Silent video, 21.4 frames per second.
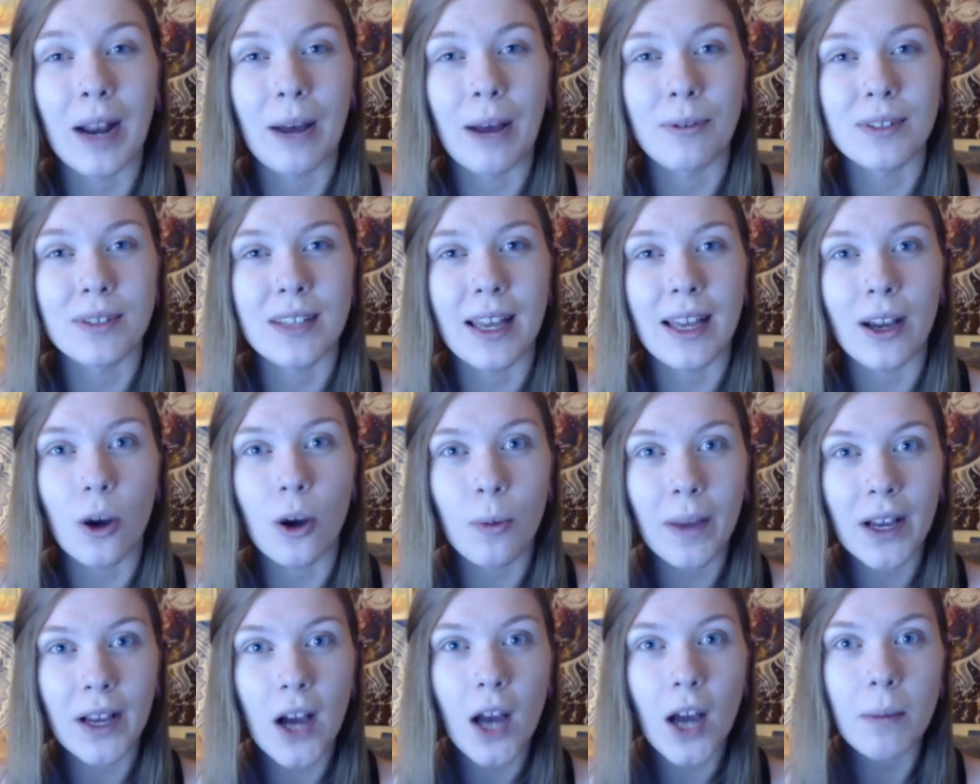and I was like, oh
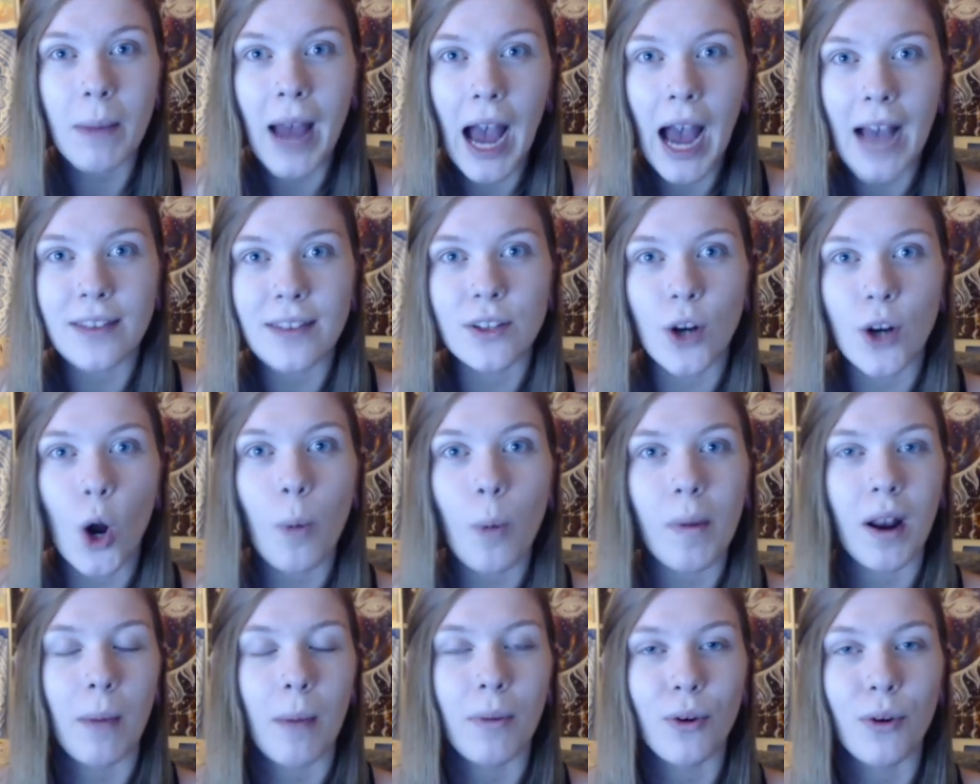my god, my eyes are
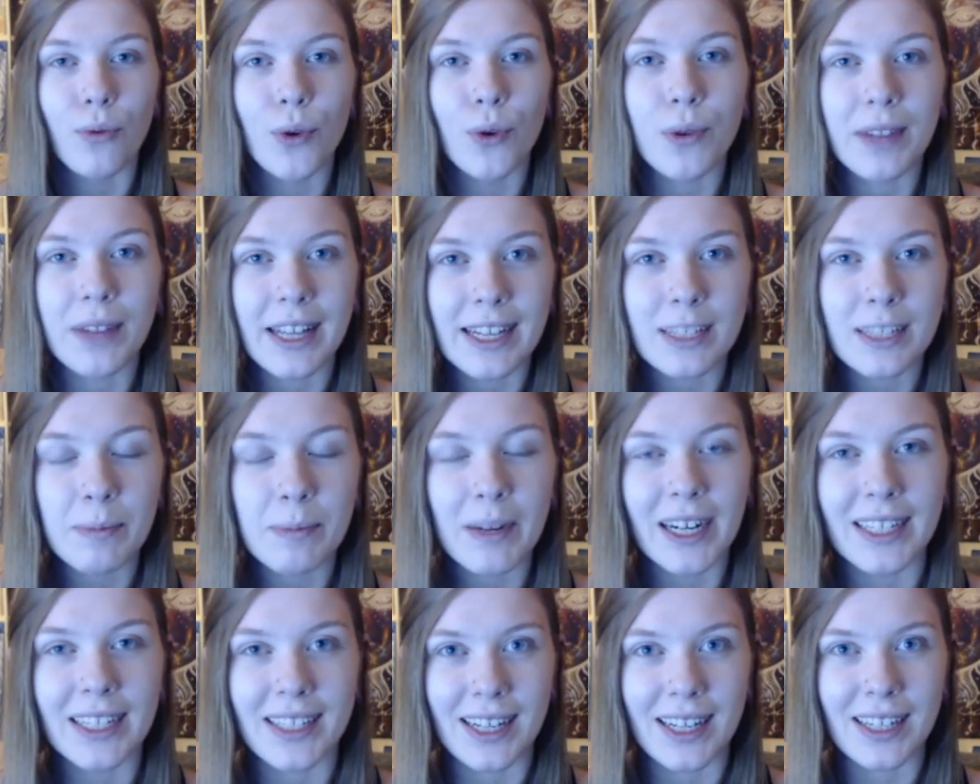open, I'm gonna ruin the
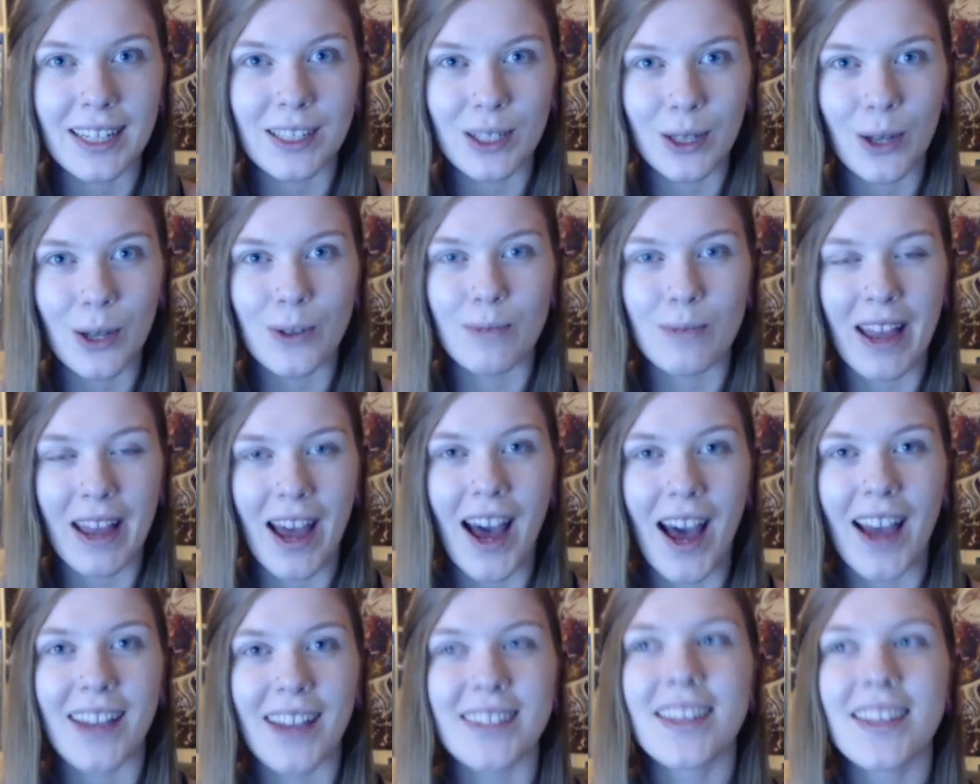experience, I need to close
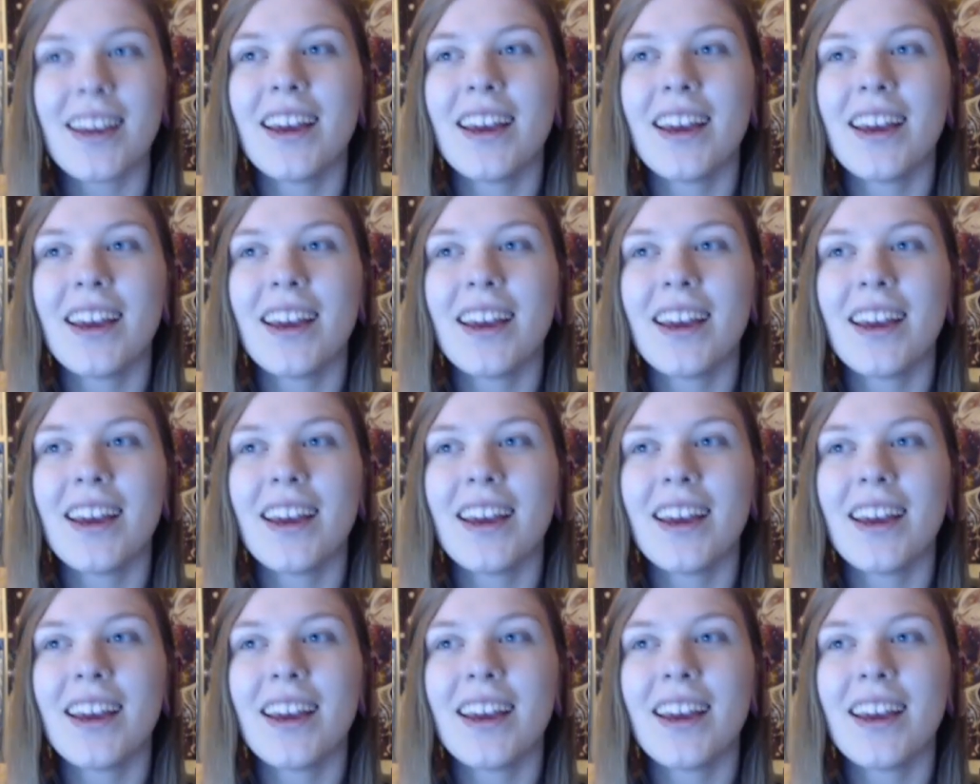my eyes,